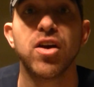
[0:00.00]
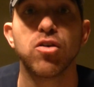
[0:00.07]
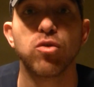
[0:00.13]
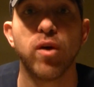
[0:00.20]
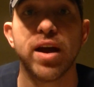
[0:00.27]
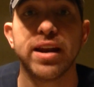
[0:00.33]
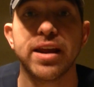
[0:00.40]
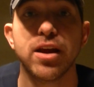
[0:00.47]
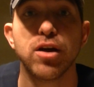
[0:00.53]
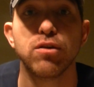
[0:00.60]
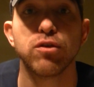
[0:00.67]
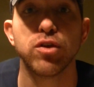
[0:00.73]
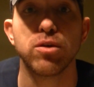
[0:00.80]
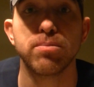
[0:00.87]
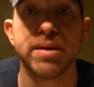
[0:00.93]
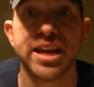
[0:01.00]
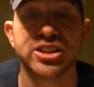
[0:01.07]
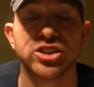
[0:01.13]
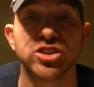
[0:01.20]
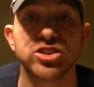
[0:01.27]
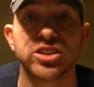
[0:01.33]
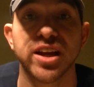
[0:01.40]
ready for the
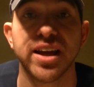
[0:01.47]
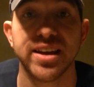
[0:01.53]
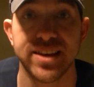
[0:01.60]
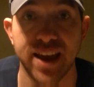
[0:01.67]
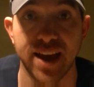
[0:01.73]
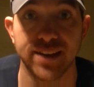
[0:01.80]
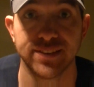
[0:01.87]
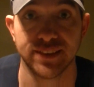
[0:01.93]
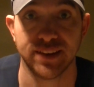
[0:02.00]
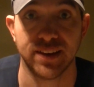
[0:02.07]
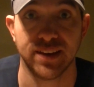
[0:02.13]
majors yet.